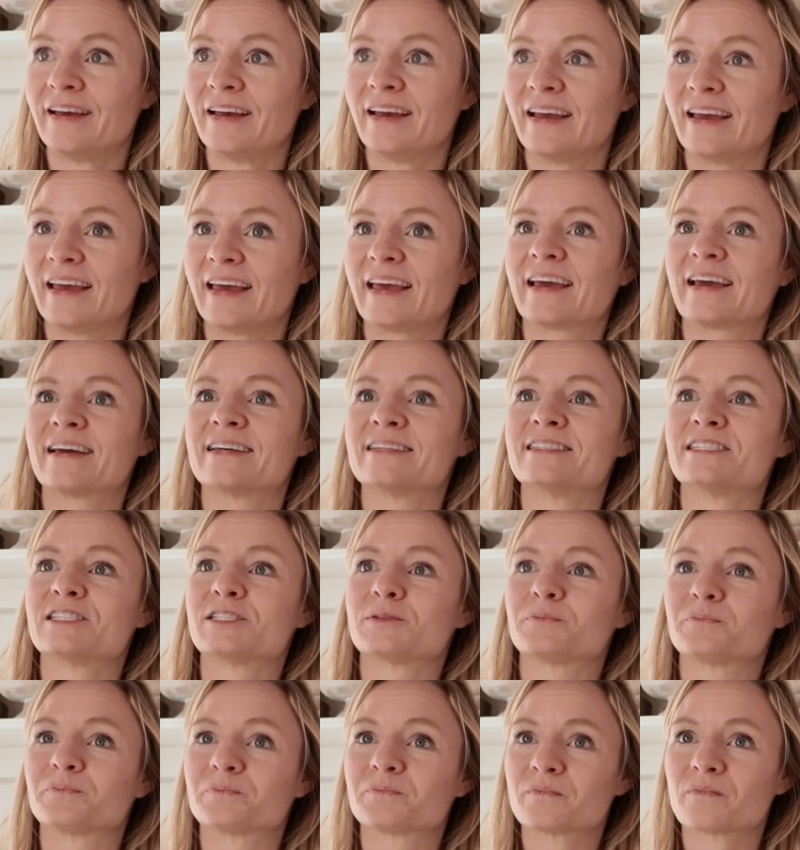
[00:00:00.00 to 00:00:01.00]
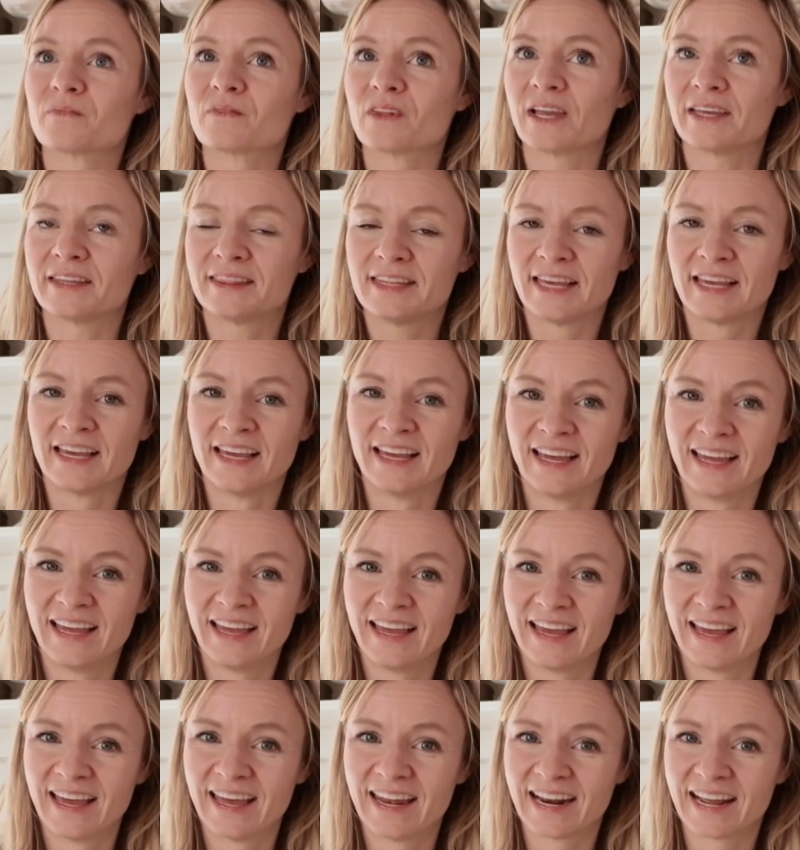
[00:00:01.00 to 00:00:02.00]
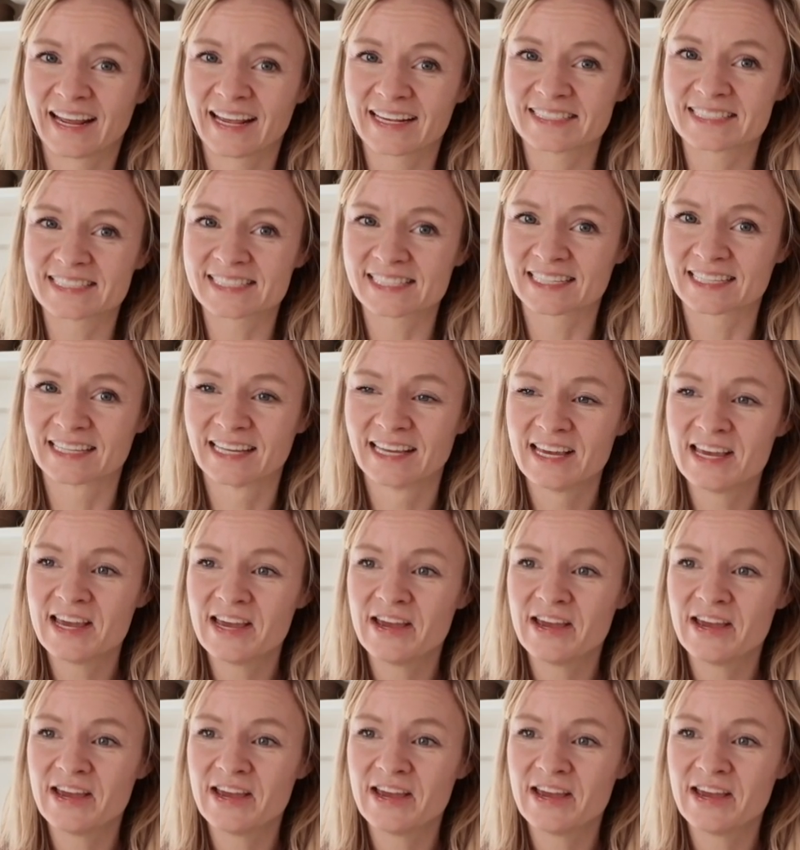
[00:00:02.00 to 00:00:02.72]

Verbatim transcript: And I guess the